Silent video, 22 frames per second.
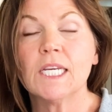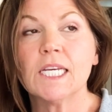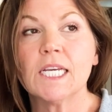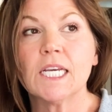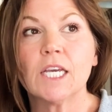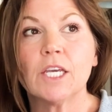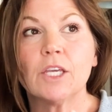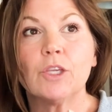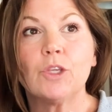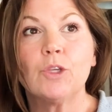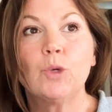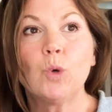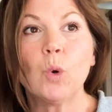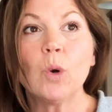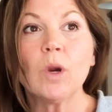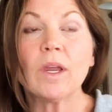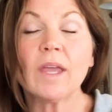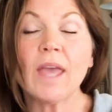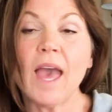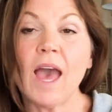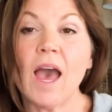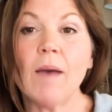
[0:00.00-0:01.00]
your
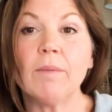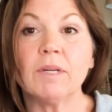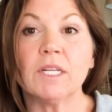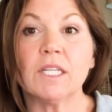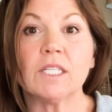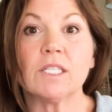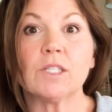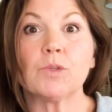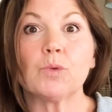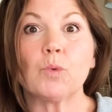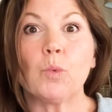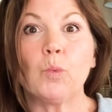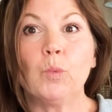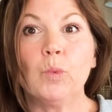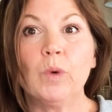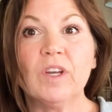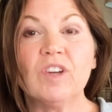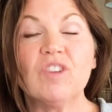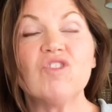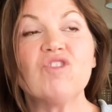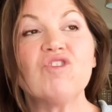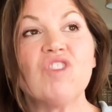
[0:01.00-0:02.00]
cabinets
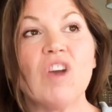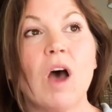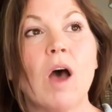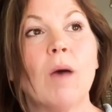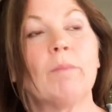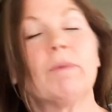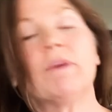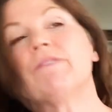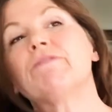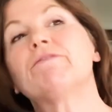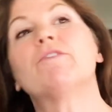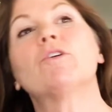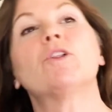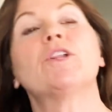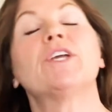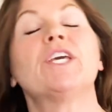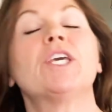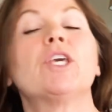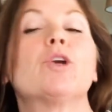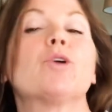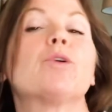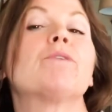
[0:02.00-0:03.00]
will not be fully
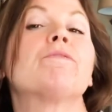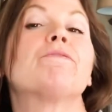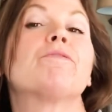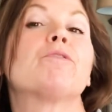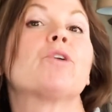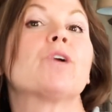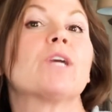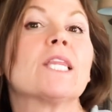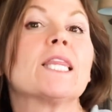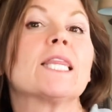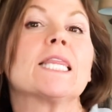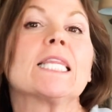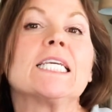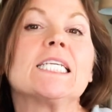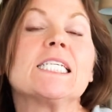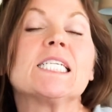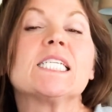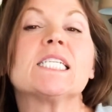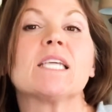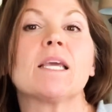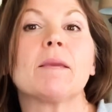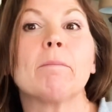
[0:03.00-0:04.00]
cured for at
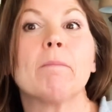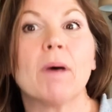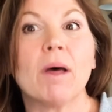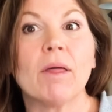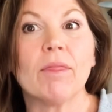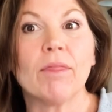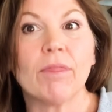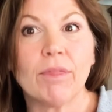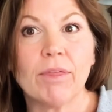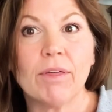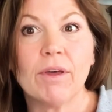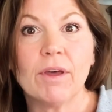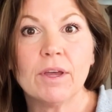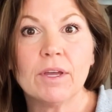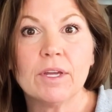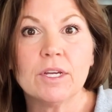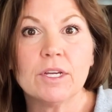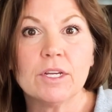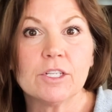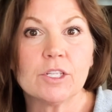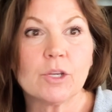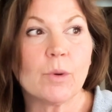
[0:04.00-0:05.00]
least a month.
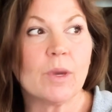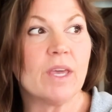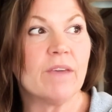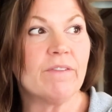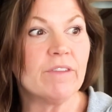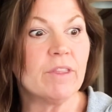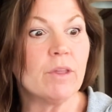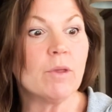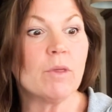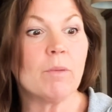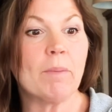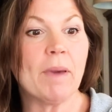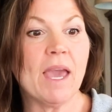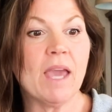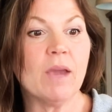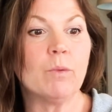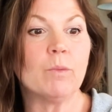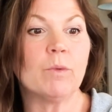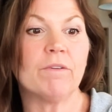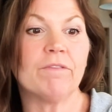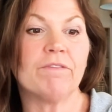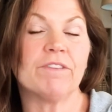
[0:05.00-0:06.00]
So even though the
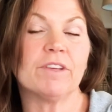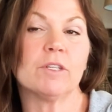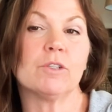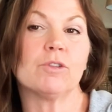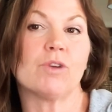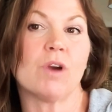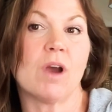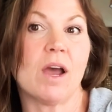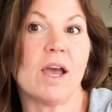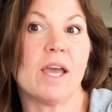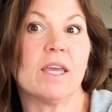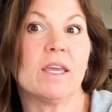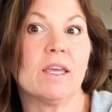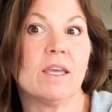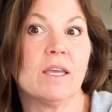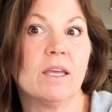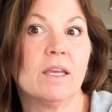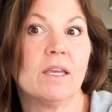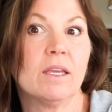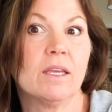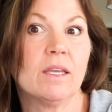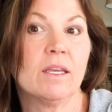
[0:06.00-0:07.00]
paint will feel dry,
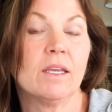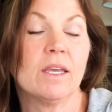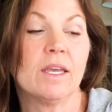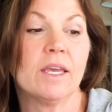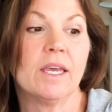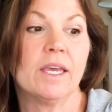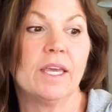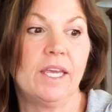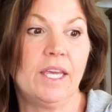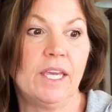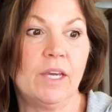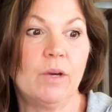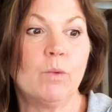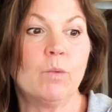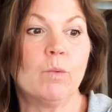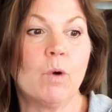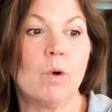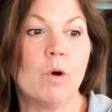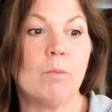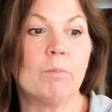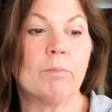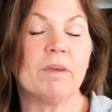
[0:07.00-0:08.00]
it
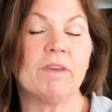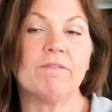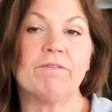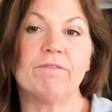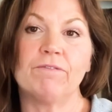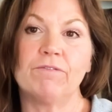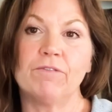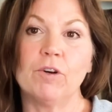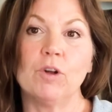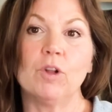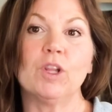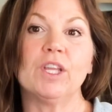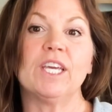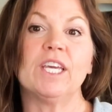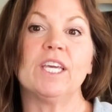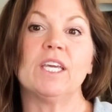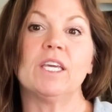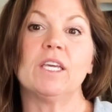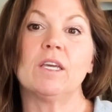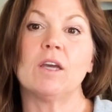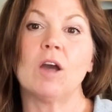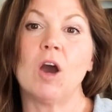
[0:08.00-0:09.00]
won't be
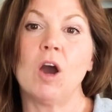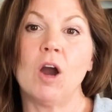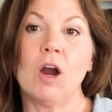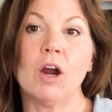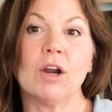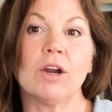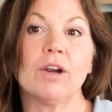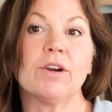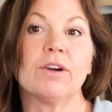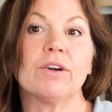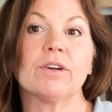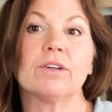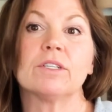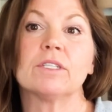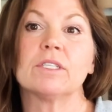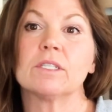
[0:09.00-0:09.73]
fully hard